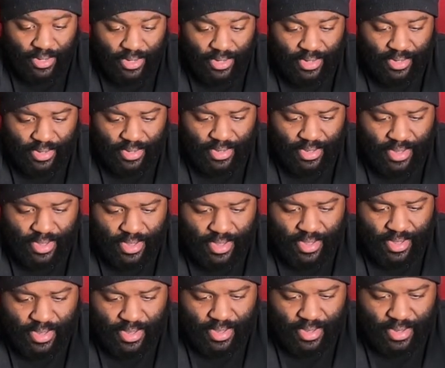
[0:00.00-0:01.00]
It
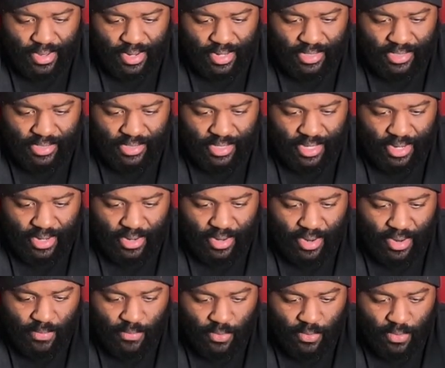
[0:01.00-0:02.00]
doesn't say the
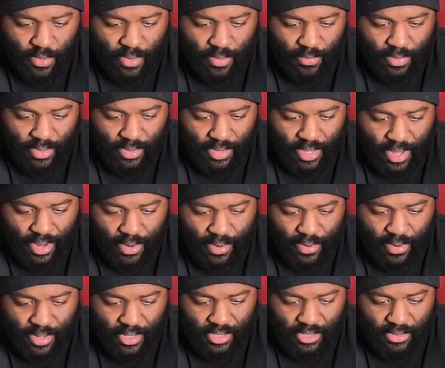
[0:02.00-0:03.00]
number on them, but they
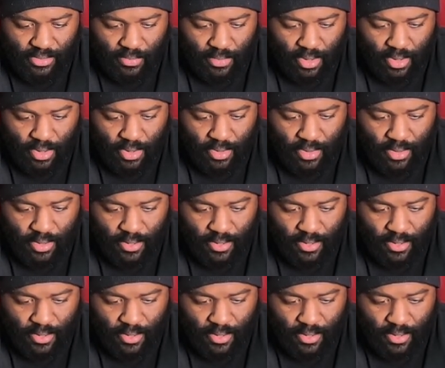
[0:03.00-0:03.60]
are small.